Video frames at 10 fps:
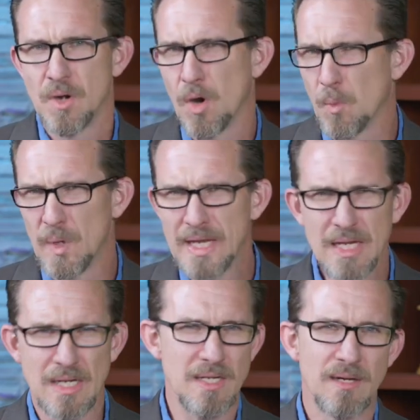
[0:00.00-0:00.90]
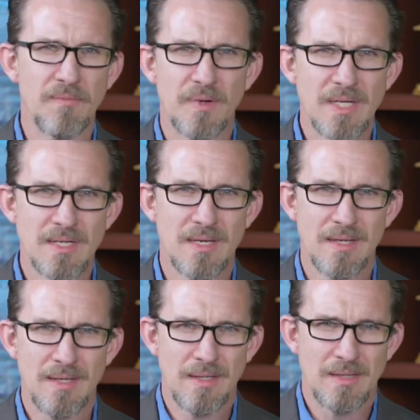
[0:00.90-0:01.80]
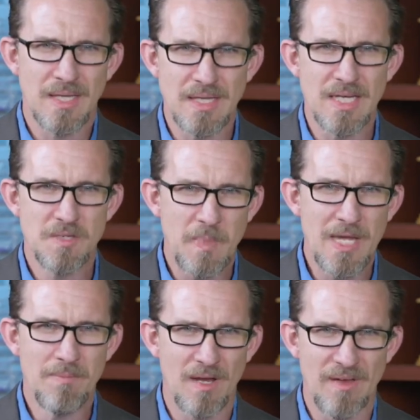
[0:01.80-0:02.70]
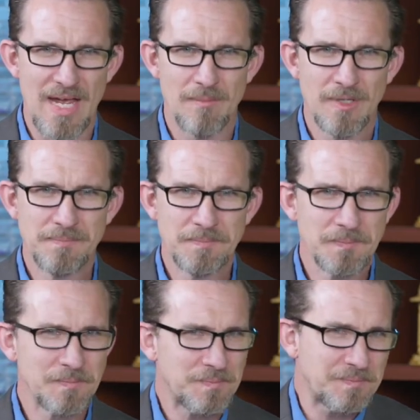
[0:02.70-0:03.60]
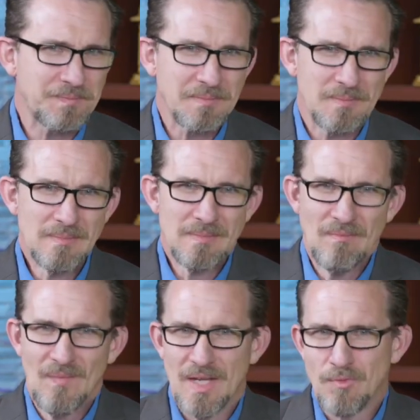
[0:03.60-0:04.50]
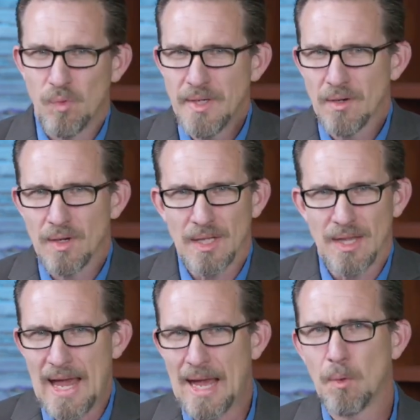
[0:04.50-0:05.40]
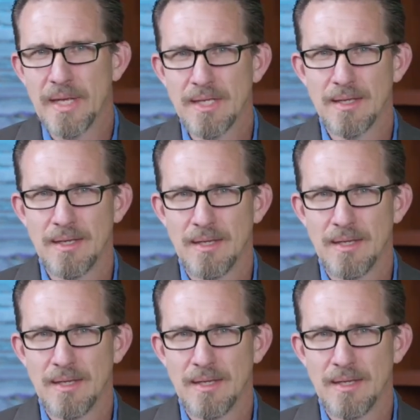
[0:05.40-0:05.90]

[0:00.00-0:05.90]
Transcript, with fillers: are we any different than these people of Ammon? If we are allowing